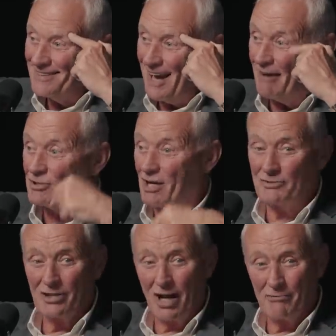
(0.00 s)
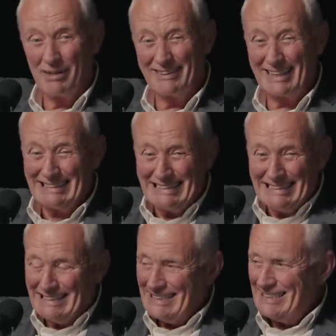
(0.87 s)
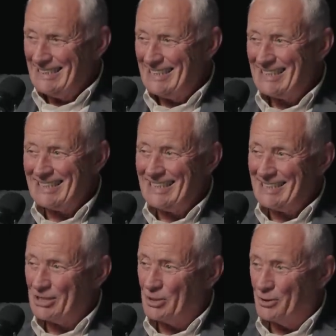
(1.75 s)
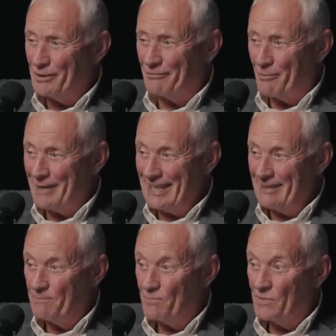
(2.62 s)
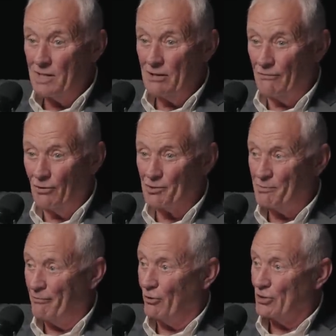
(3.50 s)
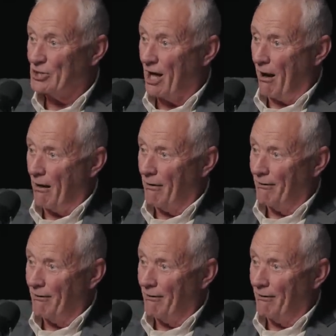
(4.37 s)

Other times you go in a ring and think, this geezer's too good for me. You've lost before you start.